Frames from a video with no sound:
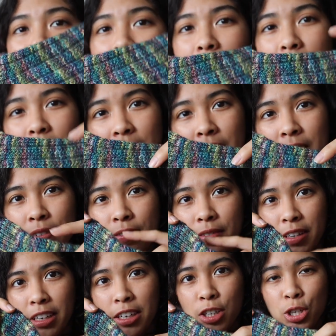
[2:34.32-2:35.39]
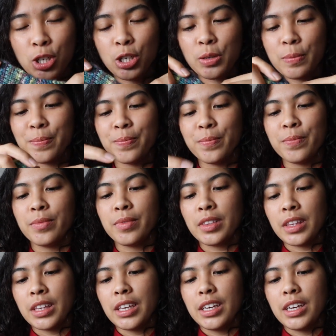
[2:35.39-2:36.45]
ages to finish.
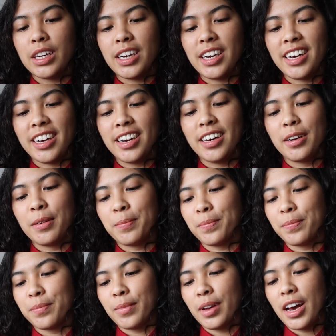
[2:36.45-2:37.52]
Um,